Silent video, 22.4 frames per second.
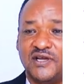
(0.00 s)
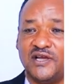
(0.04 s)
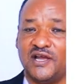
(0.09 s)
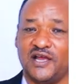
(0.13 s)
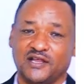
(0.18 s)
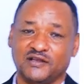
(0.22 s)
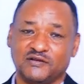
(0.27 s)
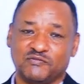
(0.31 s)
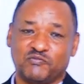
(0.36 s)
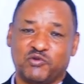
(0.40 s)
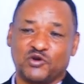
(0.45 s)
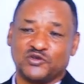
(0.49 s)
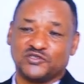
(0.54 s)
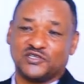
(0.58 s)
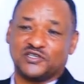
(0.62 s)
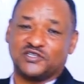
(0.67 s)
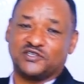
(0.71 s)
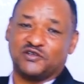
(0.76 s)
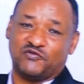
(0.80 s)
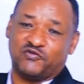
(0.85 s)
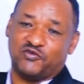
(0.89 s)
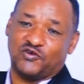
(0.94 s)
and
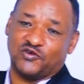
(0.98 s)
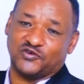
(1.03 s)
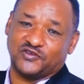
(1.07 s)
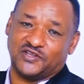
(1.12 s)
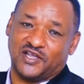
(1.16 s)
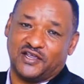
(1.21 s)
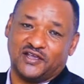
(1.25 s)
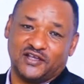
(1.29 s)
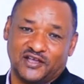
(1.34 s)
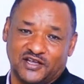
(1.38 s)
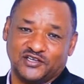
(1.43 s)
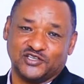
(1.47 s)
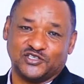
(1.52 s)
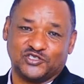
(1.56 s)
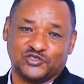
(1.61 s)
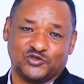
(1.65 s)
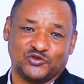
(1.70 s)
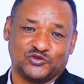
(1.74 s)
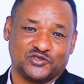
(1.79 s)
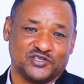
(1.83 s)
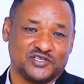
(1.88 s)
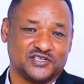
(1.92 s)
positive for the
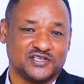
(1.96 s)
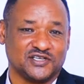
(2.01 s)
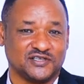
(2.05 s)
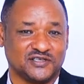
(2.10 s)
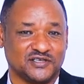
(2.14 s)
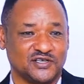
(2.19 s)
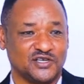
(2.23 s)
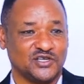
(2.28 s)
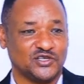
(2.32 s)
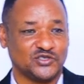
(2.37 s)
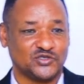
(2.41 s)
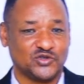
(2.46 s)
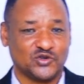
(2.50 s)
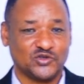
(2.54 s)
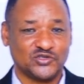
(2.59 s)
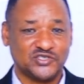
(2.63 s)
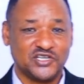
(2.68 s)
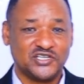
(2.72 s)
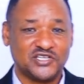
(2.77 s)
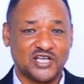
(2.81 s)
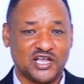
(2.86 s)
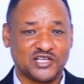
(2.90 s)
institution. So
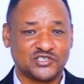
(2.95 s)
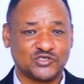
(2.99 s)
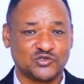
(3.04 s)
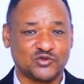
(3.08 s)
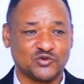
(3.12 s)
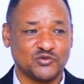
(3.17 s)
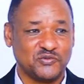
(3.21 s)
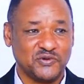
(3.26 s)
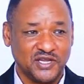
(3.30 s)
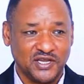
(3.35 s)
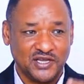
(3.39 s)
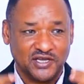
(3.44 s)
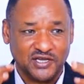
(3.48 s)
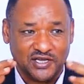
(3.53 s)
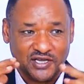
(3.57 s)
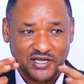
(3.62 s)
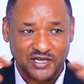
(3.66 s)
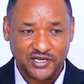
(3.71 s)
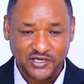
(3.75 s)
this has to be